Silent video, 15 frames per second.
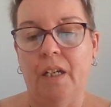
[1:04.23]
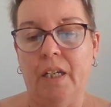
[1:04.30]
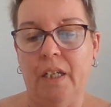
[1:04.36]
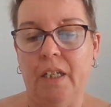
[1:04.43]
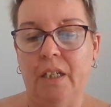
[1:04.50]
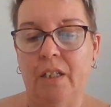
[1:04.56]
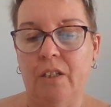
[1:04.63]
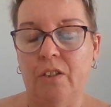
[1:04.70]

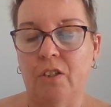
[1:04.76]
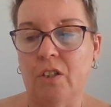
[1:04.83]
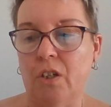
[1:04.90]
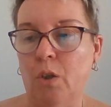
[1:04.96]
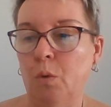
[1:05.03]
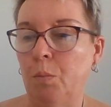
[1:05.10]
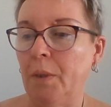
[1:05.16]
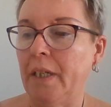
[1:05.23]
And
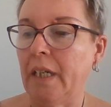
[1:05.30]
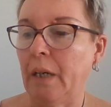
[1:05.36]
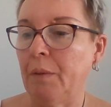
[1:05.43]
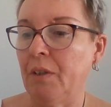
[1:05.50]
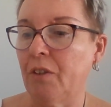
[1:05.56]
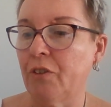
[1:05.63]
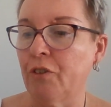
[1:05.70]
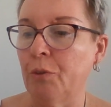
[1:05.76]
I'll be
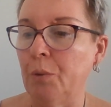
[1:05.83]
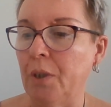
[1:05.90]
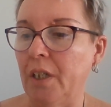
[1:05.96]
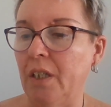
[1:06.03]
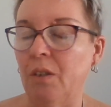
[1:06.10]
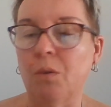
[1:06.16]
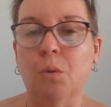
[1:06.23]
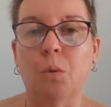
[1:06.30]
going through it
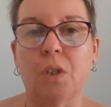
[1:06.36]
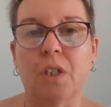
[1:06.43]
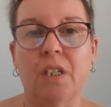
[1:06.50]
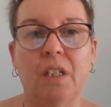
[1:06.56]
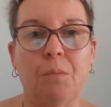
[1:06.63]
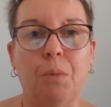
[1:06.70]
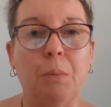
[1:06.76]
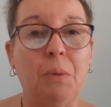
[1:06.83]
in order.
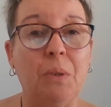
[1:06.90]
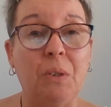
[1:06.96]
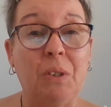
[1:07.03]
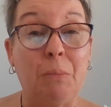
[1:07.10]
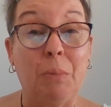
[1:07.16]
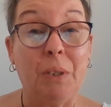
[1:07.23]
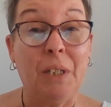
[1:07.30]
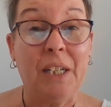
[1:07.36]
Now, I'm probably not
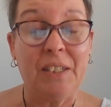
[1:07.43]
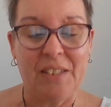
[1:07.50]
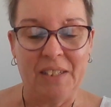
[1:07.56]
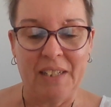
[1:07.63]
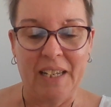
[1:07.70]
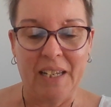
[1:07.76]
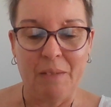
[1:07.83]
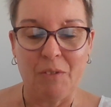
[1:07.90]
going to pronounce the
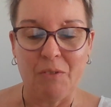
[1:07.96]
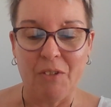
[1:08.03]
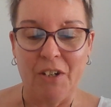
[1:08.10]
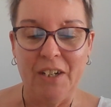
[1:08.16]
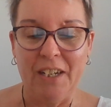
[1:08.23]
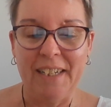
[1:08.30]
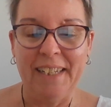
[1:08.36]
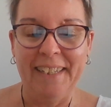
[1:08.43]
names
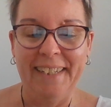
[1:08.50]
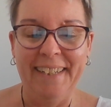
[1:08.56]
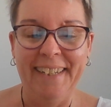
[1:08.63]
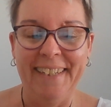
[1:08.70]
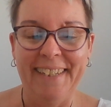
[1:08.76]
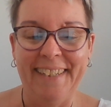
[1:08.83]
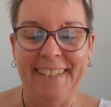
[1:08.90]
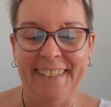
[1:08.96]
right.
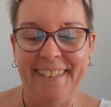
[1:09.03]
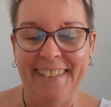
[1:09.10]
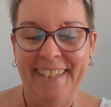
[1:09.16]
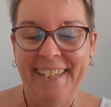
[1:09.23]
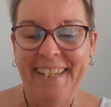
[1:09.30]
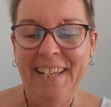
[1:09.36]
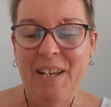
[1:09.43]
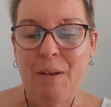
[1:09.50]

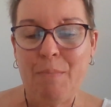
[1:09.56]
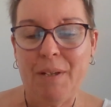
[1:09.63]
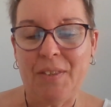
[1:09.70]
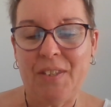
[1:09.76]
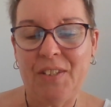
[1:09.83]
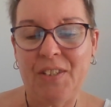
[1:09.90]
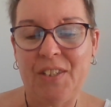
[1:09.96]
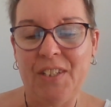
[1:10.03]

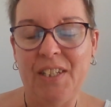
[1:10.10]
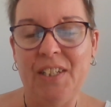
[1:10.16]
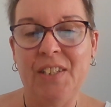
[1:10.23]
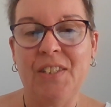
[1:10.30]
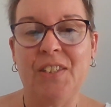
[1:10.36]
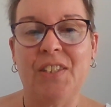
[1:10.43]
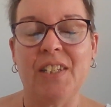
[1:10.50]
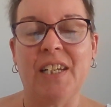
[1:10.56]
But this
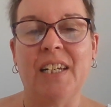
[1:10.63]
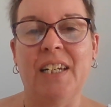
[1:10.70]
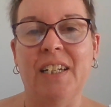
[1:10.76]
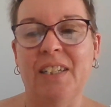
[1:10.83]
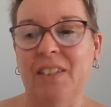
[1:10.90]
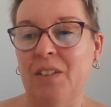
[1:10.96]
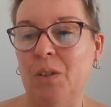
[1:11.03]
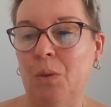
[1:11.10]
is
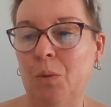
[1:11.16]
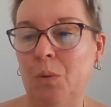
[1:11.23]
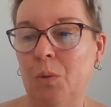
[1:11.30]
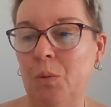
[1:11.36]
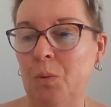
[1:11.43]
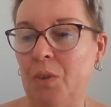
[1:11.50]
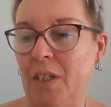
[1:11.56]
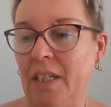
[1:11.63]

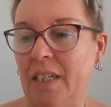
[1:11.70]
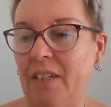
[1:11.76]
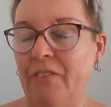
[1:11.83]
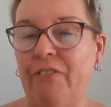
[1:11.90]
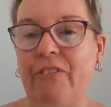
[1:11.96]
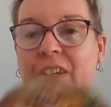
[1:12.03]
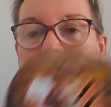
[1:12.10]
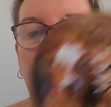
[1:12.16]
called
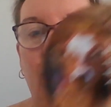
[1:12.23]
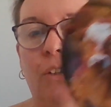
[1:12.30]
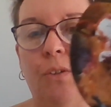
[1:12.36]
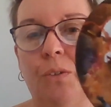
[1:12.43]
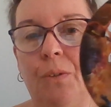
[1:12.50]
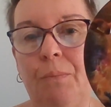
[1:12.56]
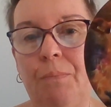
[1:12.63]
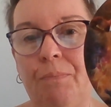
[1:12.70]

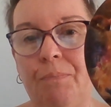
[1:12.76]
Feihu.